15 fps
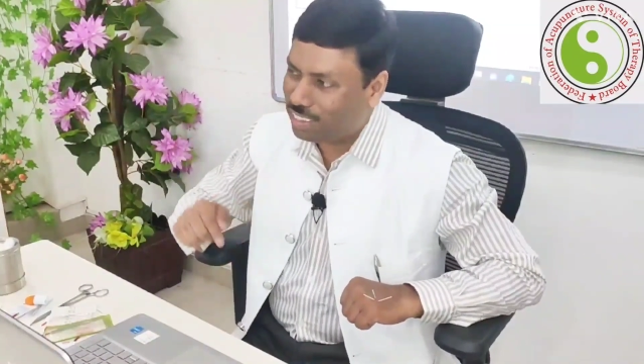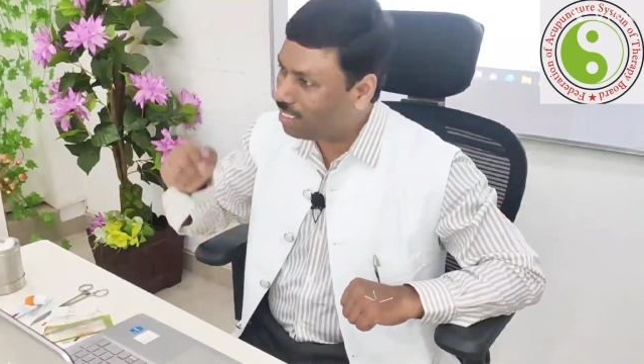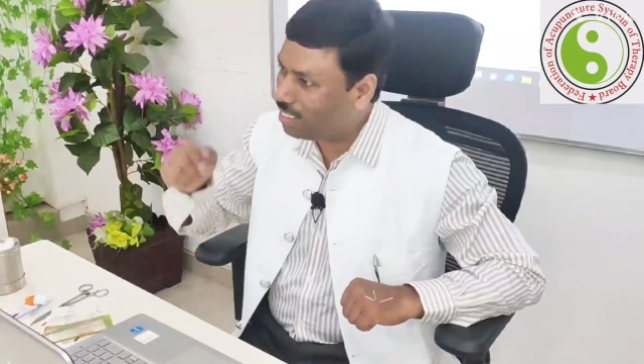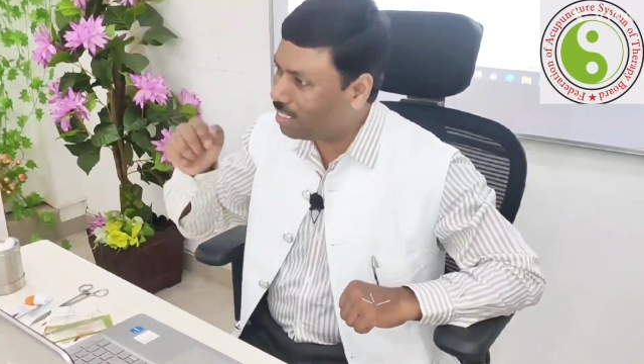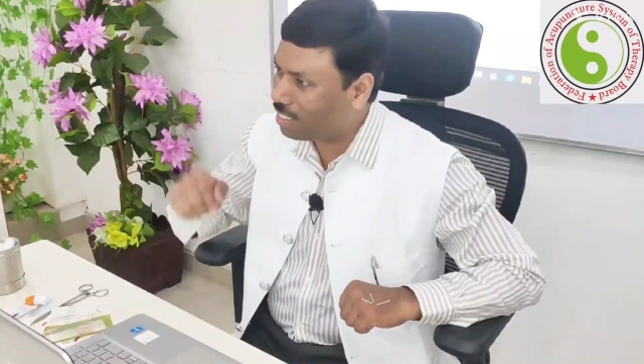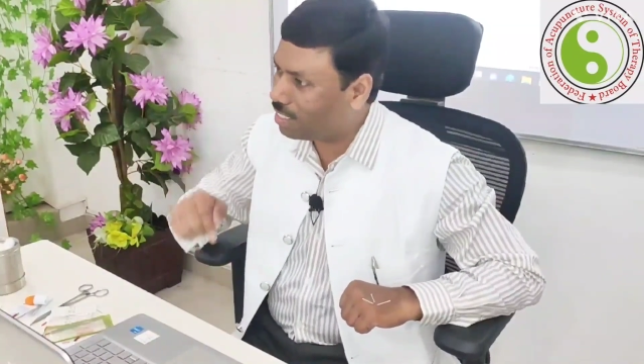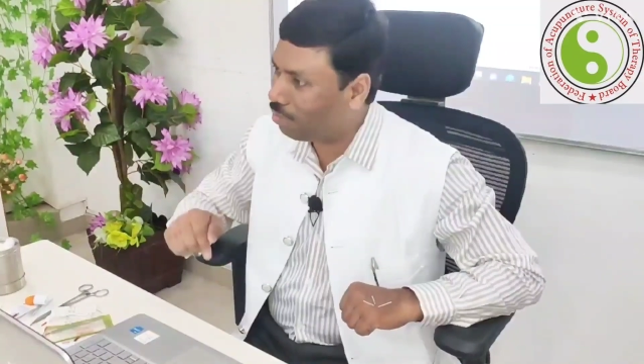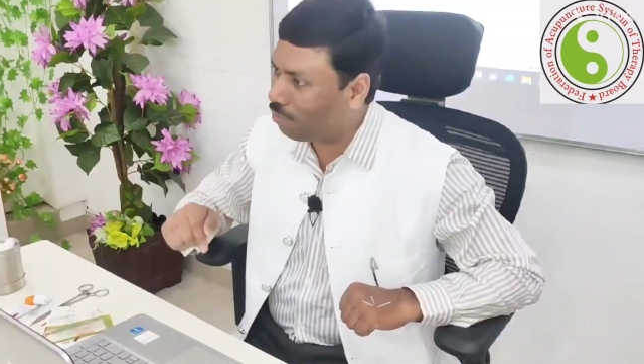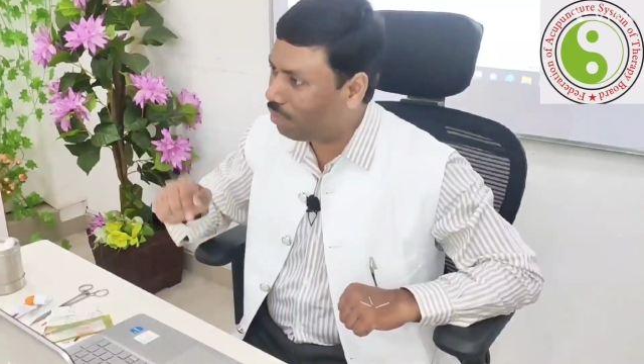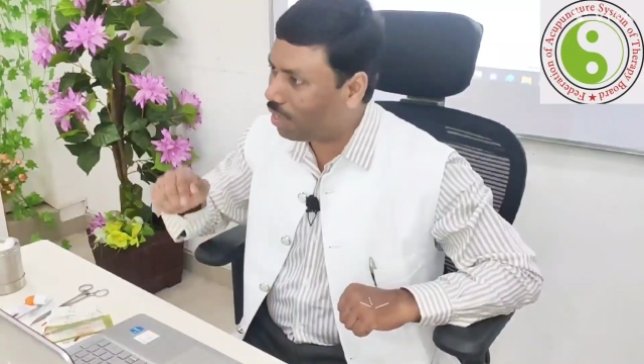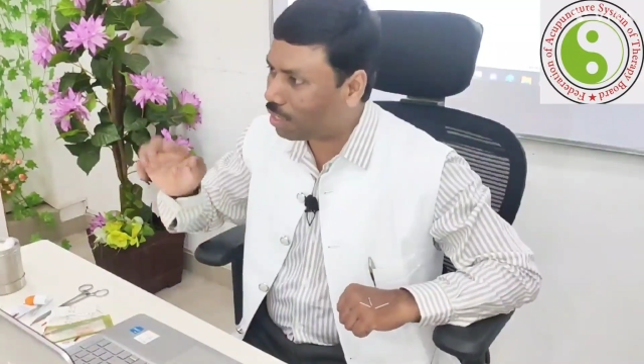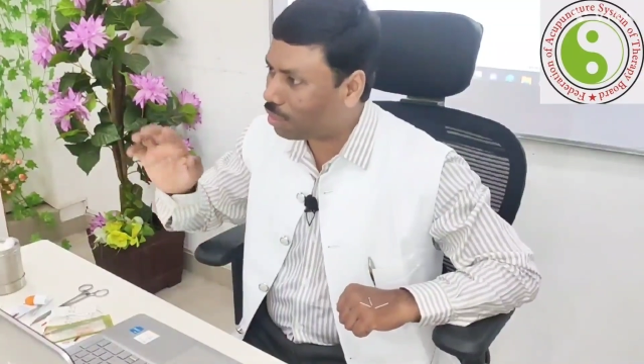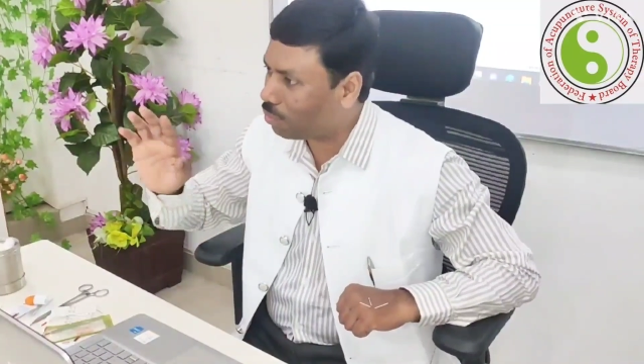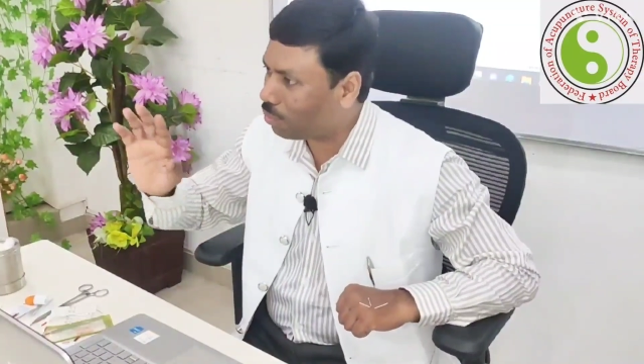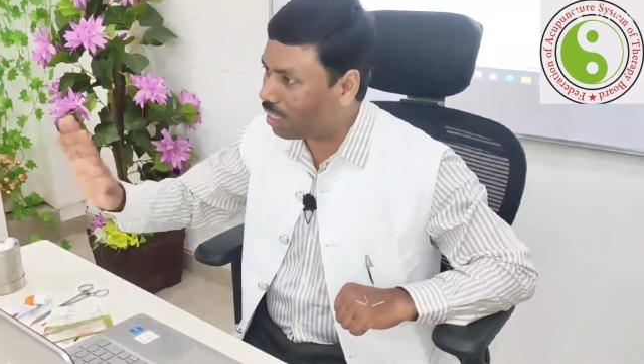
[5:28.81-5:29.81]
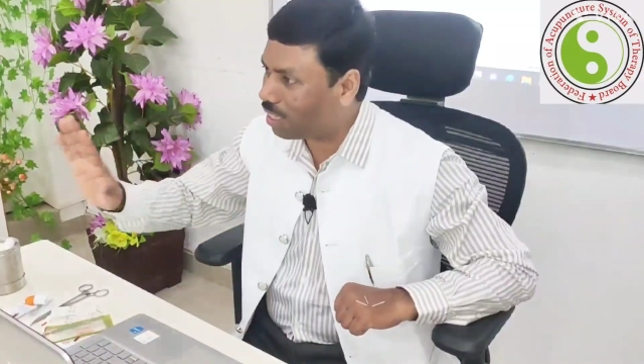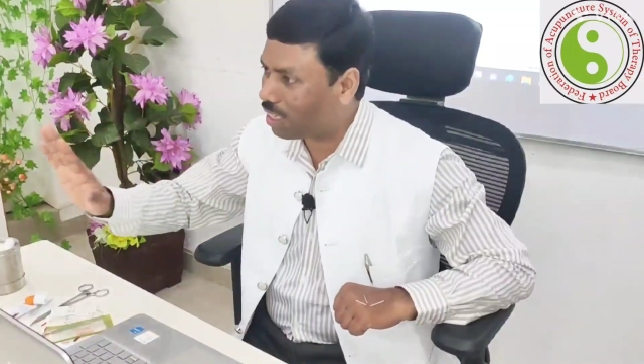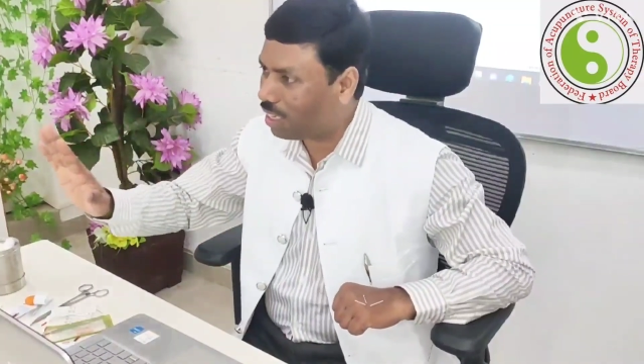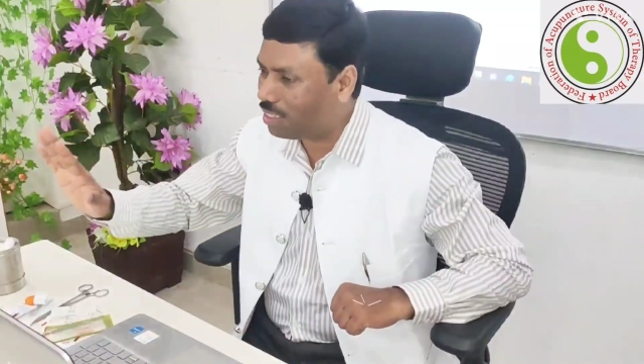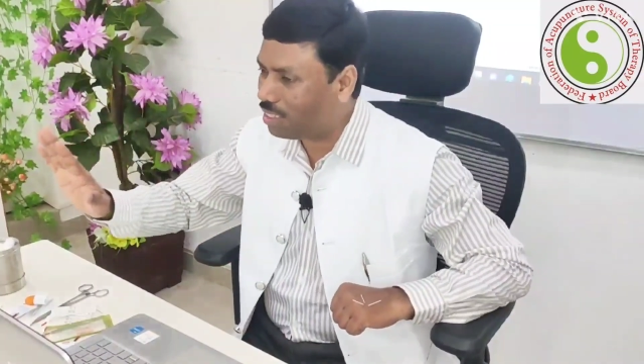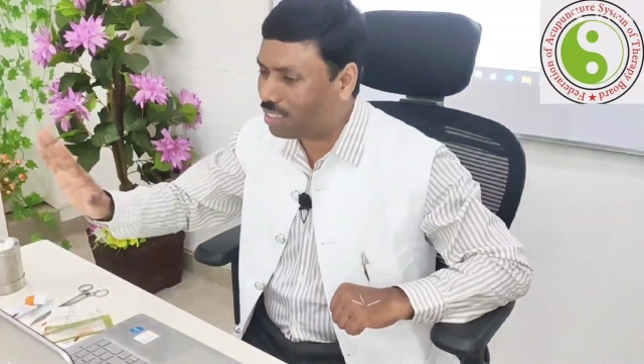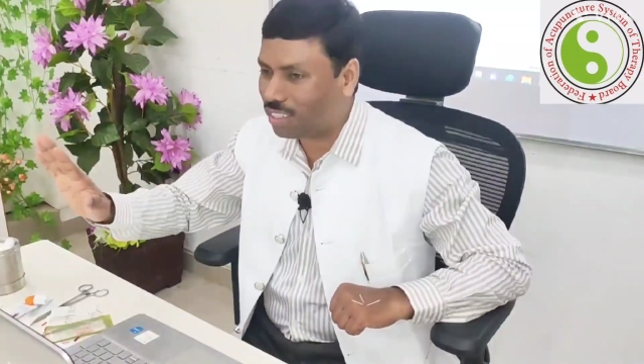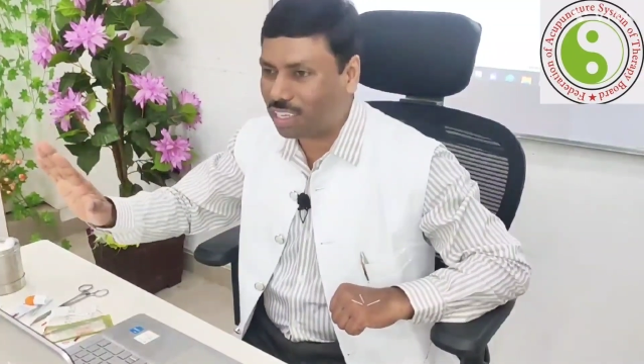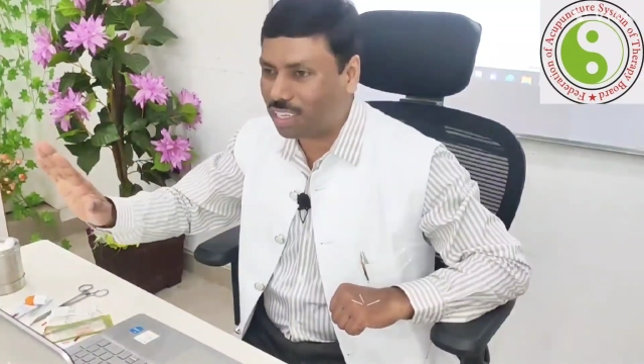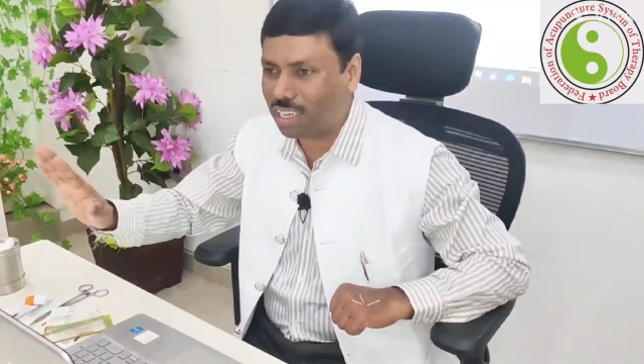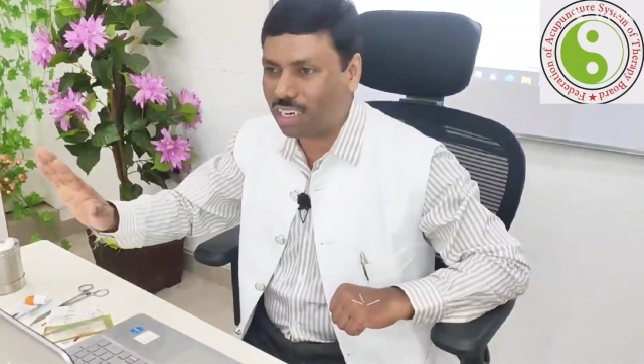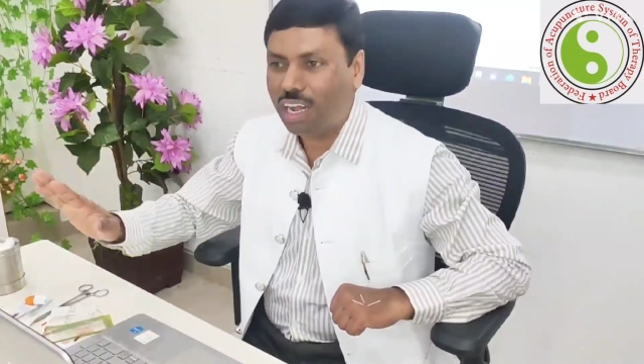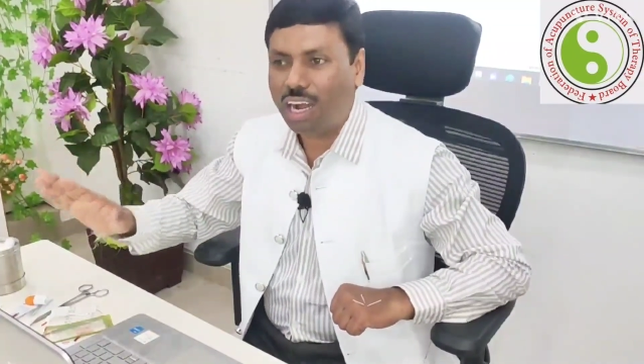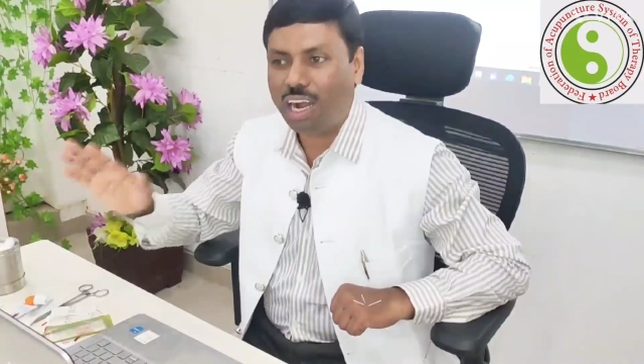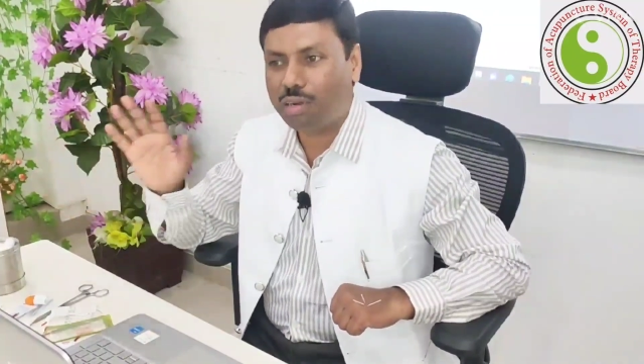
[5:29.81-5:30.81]
This is in fact you can
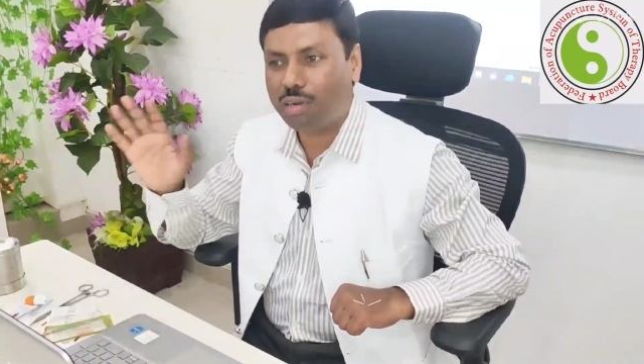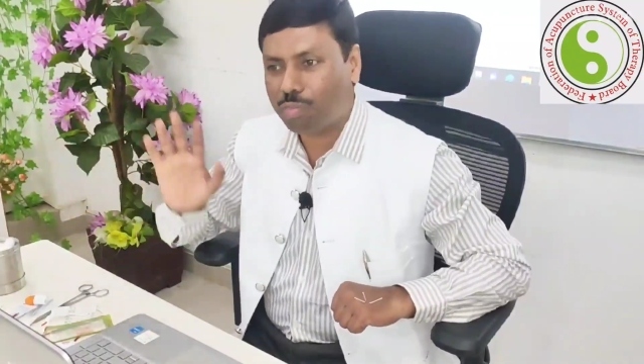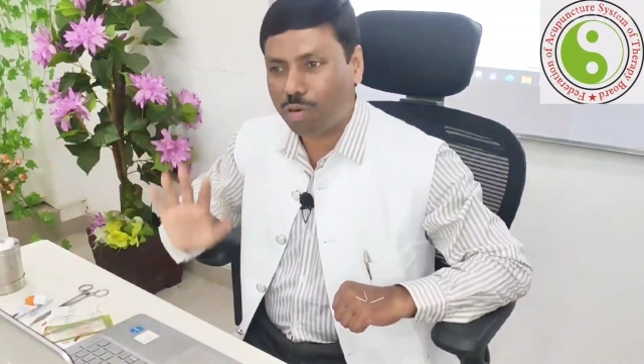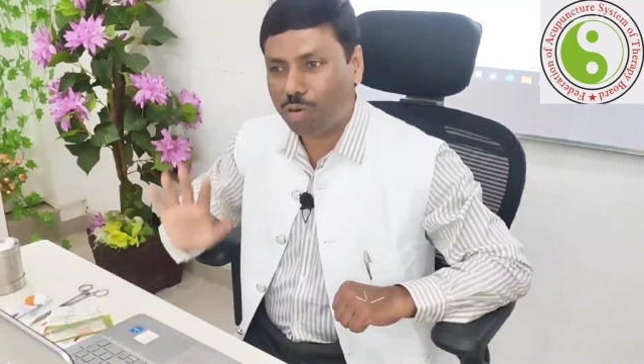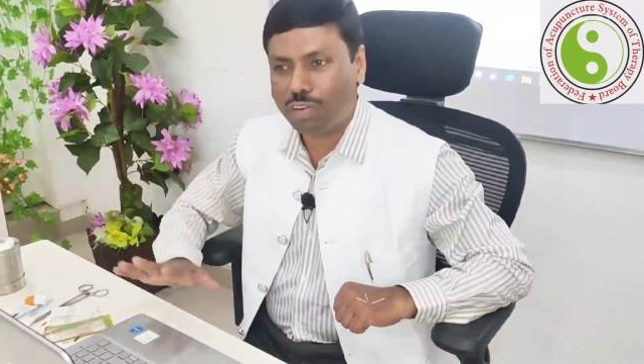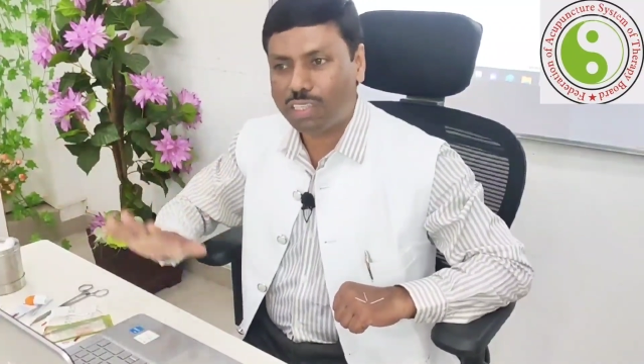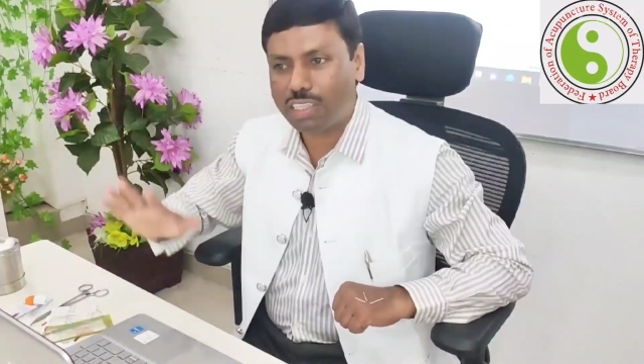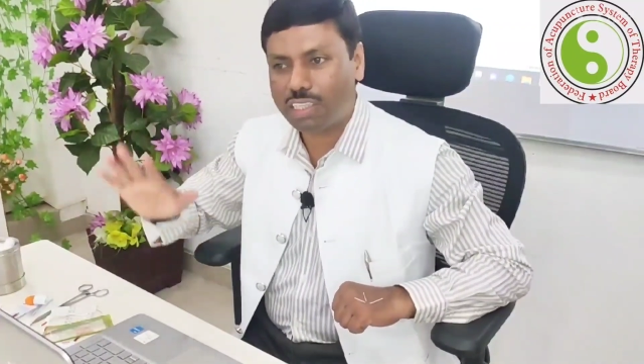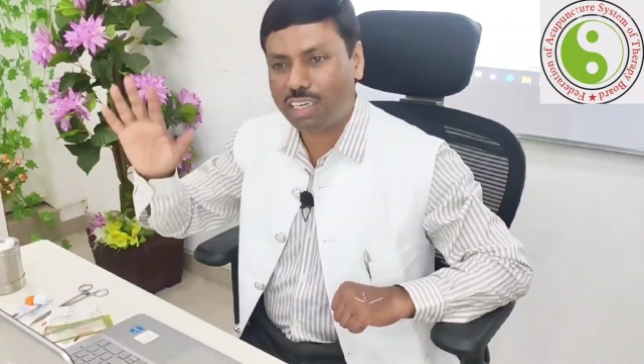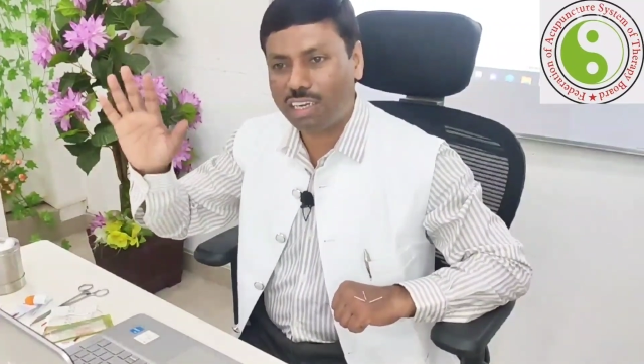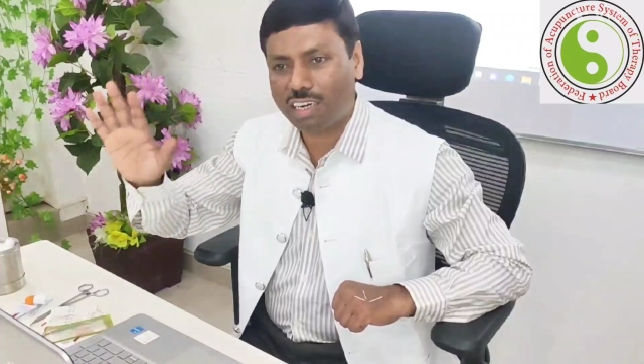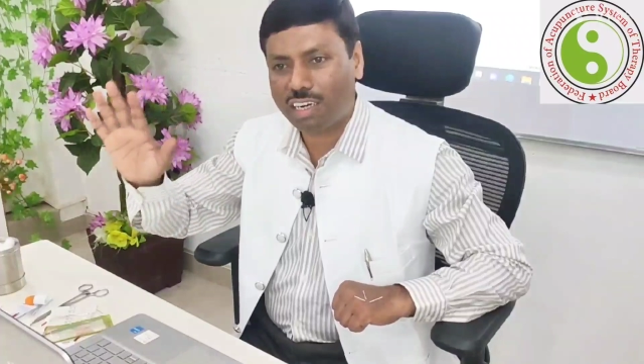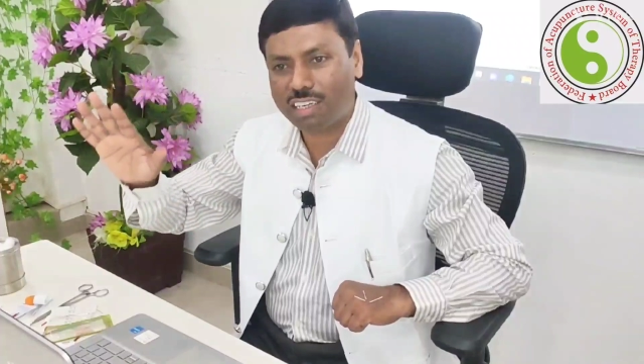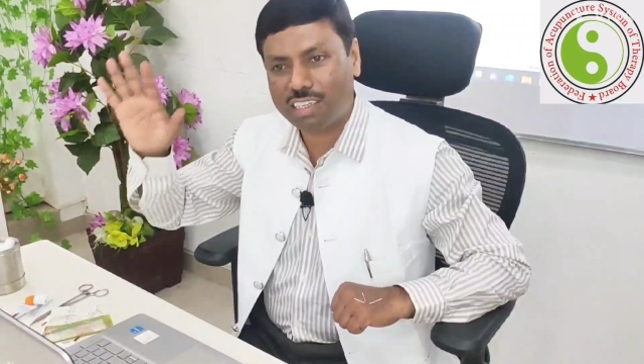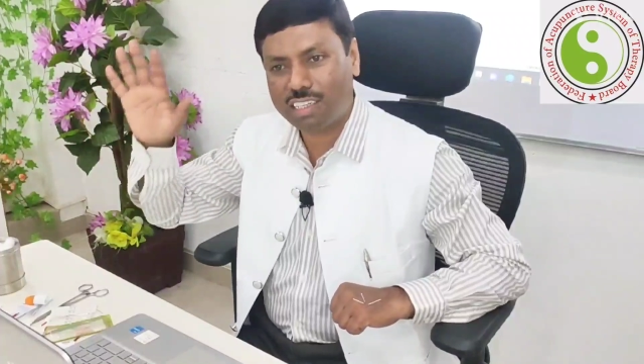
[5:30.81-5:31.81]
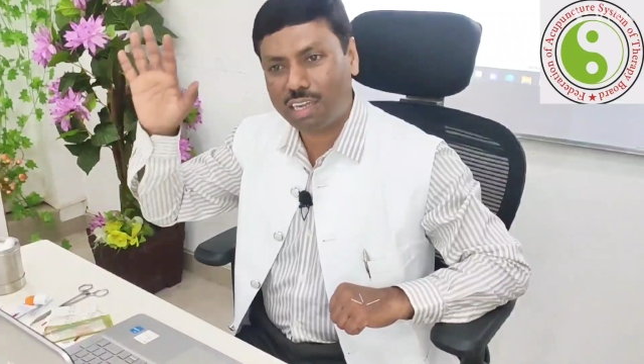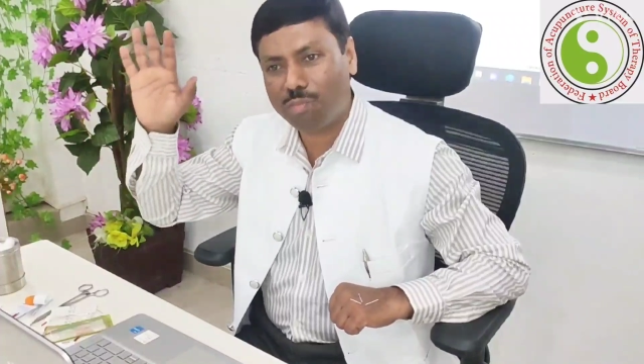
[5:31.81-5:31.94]
consider, and Professor Dr.